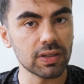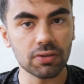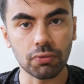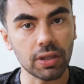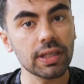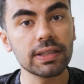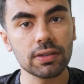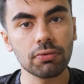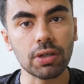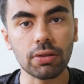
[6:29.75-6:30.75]
It's really easy
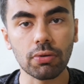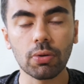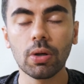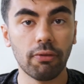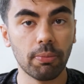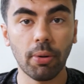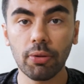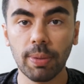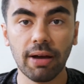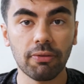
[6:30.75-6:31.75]
to read through for
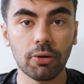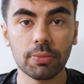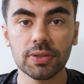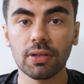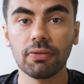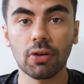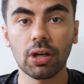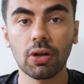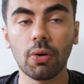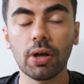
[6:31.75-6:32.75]
both platforms if you're
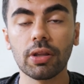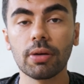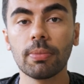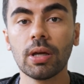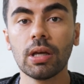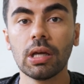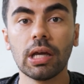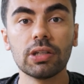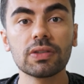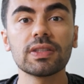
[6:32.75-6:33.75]
gonna go on them.
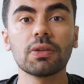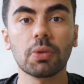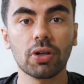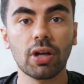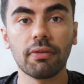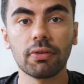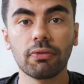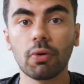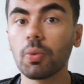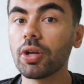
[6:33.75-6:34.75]
And just see what you're covered
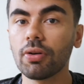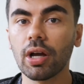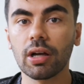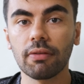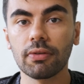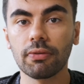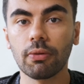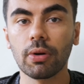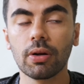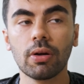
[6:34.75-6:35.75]
for, what you're not covered
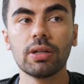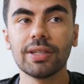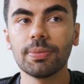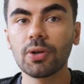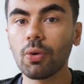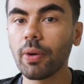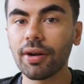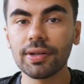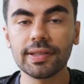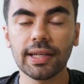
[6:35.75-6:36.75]
for. Typical
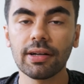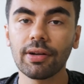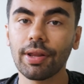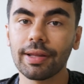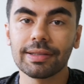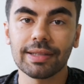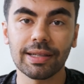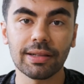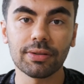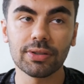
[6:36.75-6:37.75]
wear and tear, things like
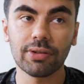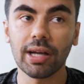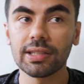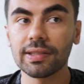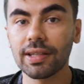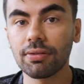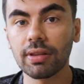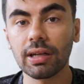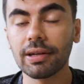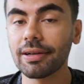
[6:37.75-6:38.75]
little scratches here and
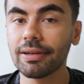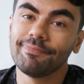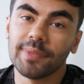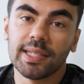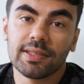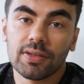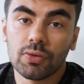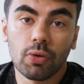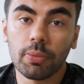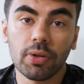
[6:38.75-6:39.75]
there, it's just
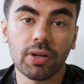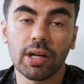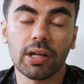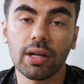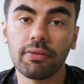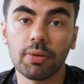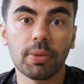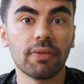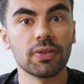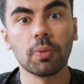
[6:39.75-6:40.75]
normal, they're not gonna cover it.
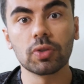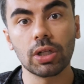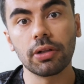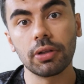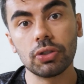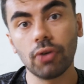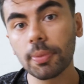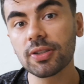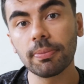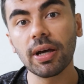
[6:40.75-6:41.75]
But if someone clearly
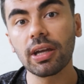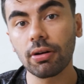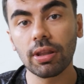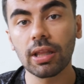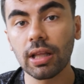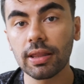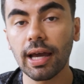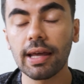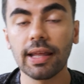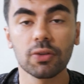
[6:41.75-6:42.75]
drops the bike or anything like
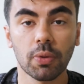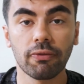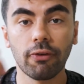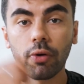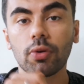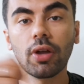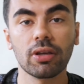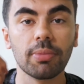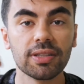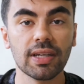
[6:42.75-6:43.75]
that, that's where photo
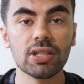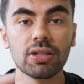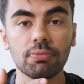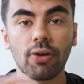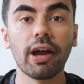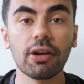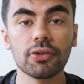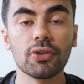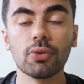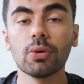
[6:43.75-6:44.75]
documentation prior
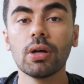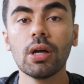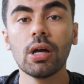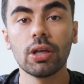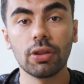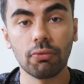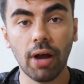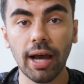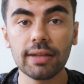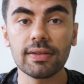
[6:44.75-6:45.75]
to the
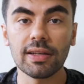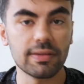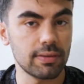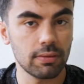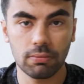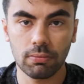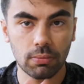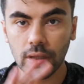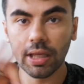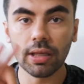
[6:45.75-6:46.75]
rides is
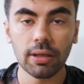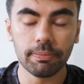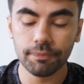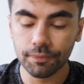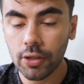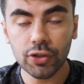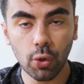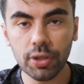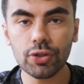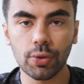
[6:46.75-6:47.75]
key.
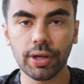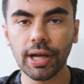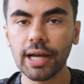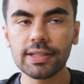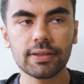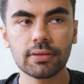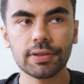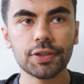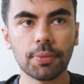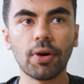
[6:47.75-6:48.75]
So in short, guys,
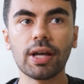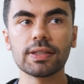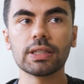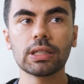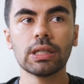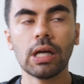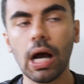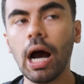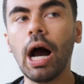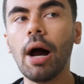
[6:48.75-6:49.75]
summarizing,
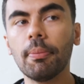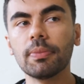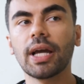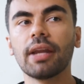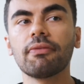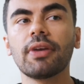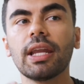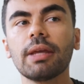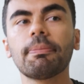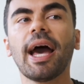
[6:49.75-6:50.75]
kind of
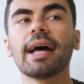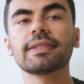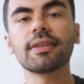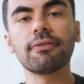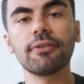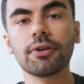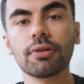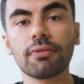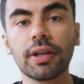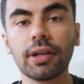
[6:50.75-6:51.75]
getting past the fear
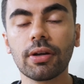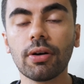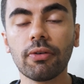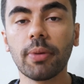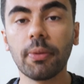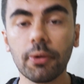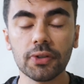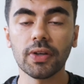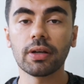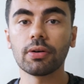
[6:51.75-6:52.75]
of letting go of my
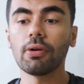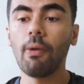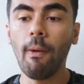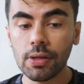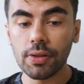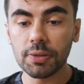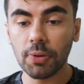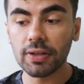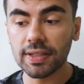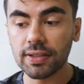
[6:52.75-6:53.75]
motorcycle. This
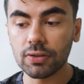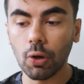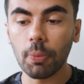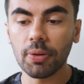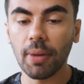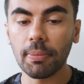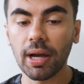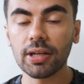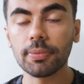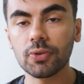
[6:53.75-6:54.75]
process has opened my
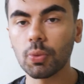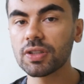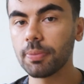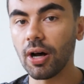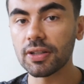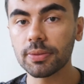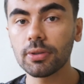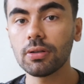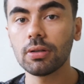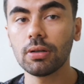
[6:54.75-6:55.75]
mind up to what's
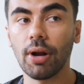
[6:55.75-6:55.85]
possible.